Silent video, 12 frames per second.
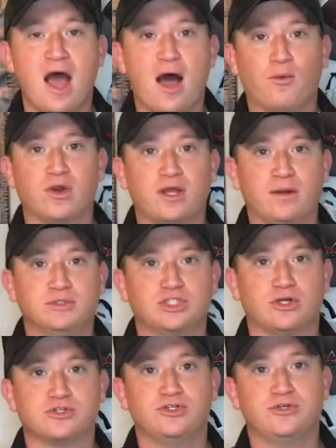I want to come and
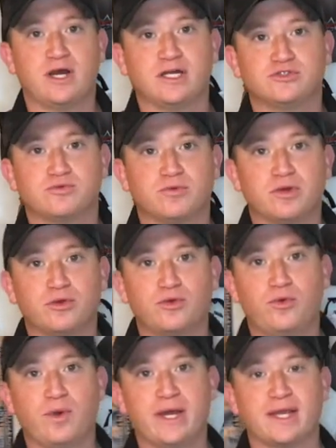talk to you guys real
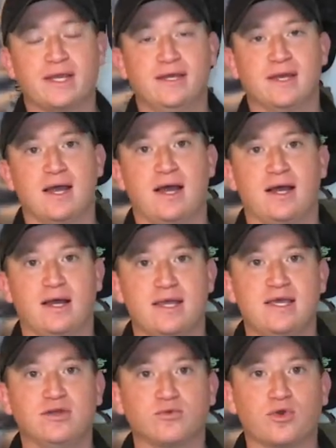quick
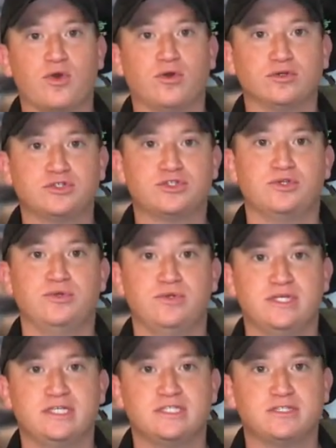in regards to
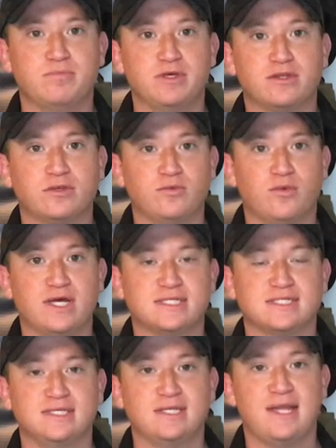the Smith &
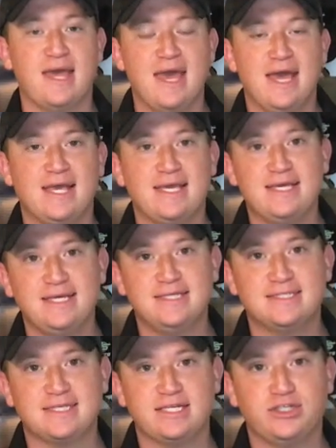Wesson
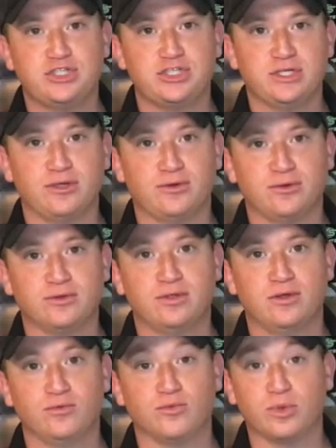Easy Shield
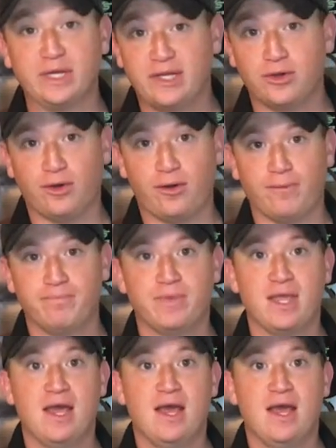recall.